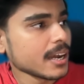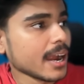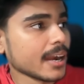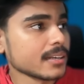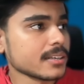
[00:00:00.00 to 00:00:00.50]

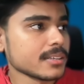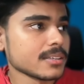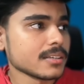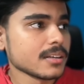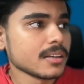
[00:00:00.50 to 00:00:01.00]
and
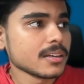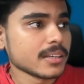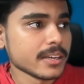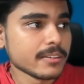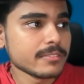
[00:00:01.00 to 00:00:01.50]

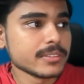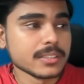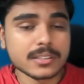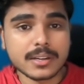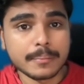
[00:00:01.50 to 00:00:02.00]
give
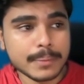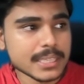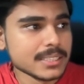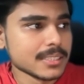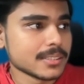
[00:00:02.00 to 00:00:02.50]
the
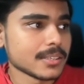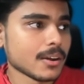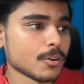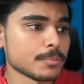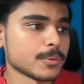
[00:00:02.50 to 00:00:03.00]
complete JSON
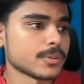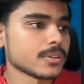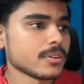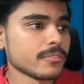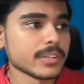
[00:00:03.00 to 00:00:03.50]
output
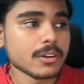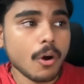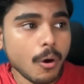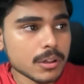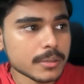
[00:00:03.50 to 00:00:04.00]
with
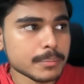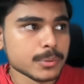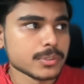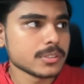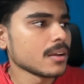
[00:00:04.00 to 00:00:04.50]
all the
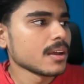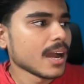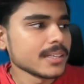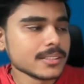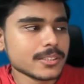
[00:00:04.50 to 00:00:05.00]
posts.
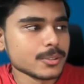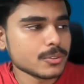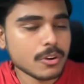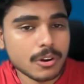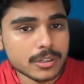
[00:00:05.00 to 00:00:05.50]
I just used
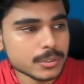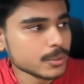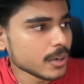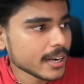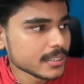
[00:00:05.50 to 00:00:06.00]
Claude to
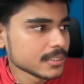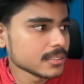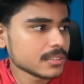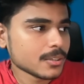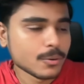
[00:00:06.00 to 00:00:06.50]
write
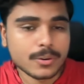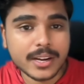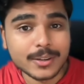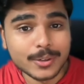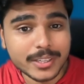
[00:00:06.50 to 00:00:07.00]
this code. I
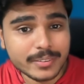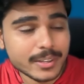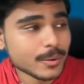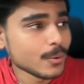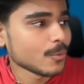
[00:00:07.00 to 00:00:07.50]
don't even
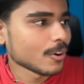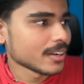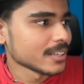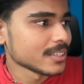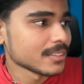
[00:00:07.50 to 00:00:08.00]
know
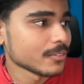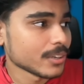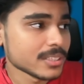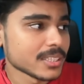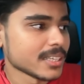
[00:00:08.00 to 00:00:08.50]
what
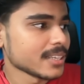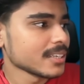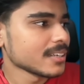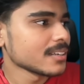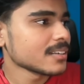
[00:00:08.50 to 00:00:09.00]
is written
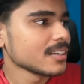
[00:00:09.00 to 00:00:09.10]
here.